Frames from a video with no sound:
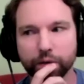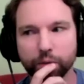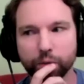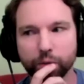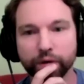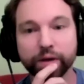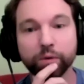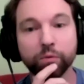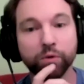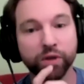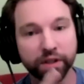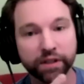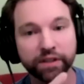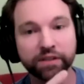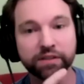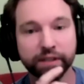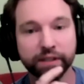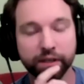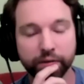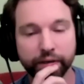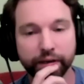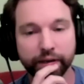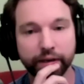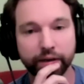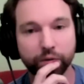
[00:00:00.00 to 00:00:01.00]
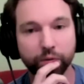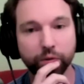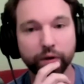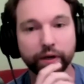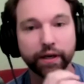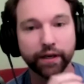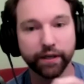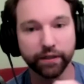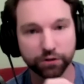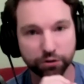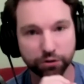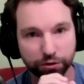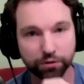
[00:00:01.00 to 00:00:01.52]
What he really said,
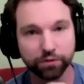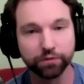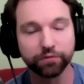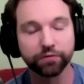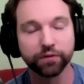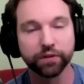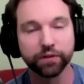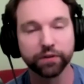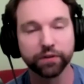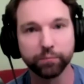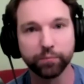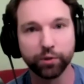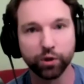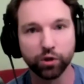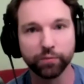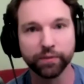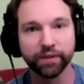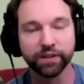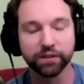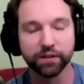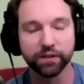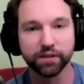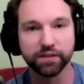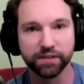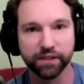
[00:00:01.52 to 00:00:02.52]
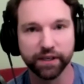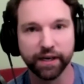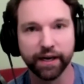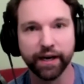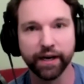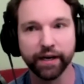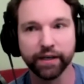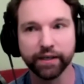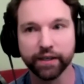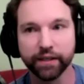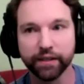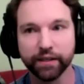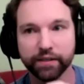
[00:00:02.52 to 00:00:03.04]
he truthfully pulled me
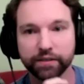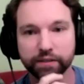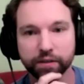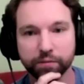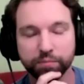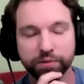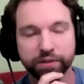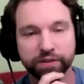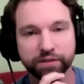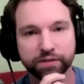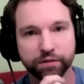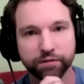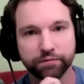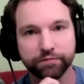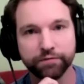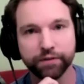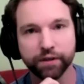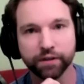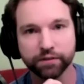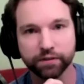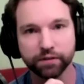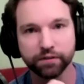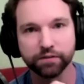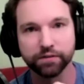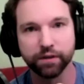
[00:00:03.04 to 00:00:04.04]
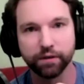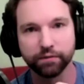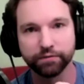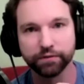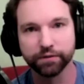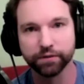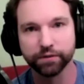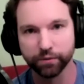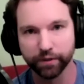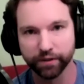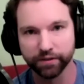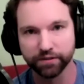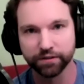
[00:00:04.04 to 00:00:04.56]
aside and he said, "Please don't fuck this up
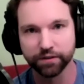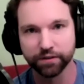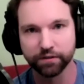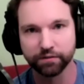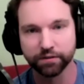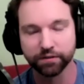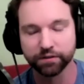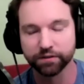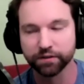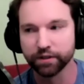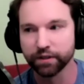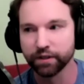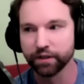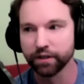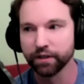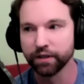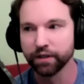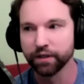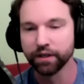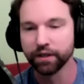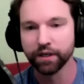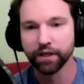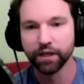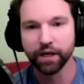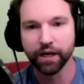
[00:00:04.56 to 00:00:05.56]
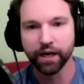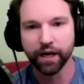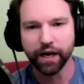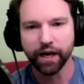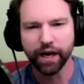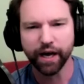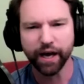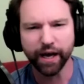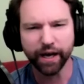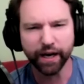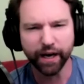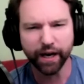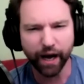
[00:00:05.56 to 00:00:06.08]
for the rest of us."
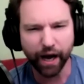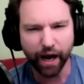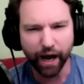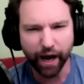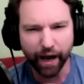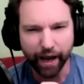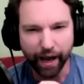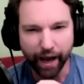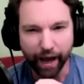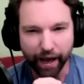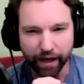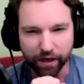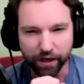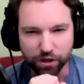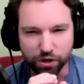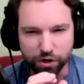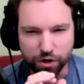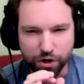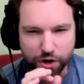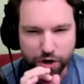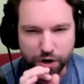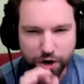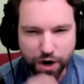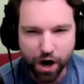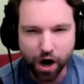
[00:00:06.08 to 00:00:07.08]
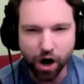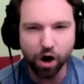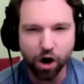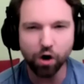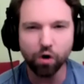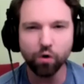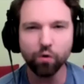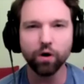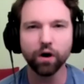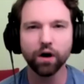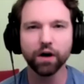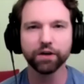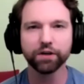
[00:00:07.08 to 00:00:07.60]
and I had
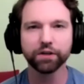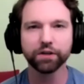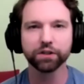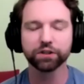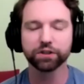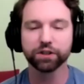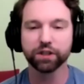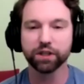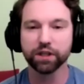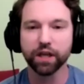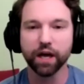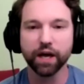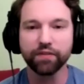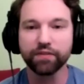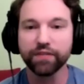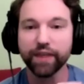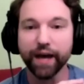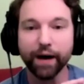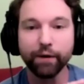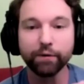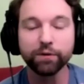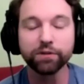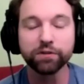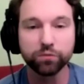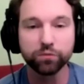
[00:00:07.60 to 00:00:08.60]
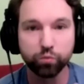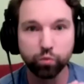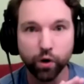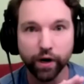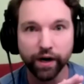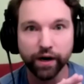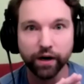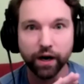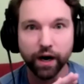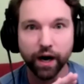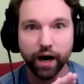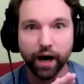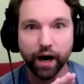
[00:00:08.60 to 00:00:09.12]
no under. That was
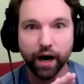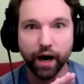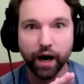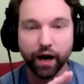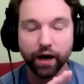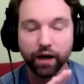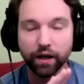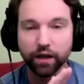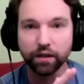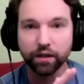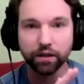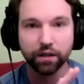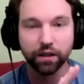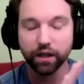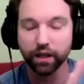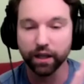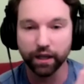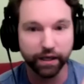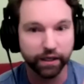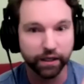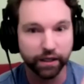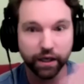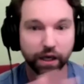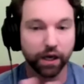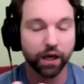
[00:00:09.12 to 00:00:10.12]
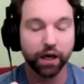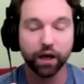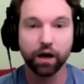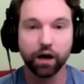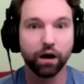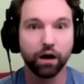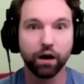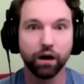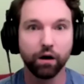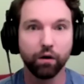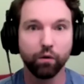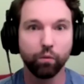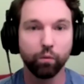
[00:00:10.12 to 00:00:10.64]
where, like,
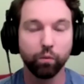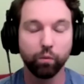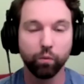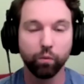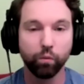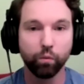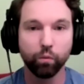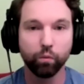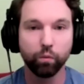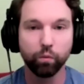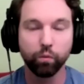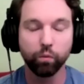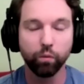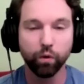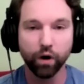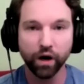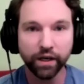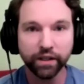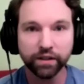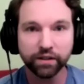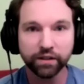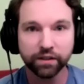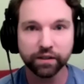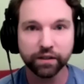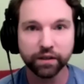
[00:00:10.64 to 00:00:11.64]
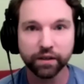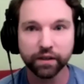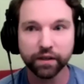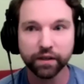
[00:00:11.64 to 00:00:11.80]
what?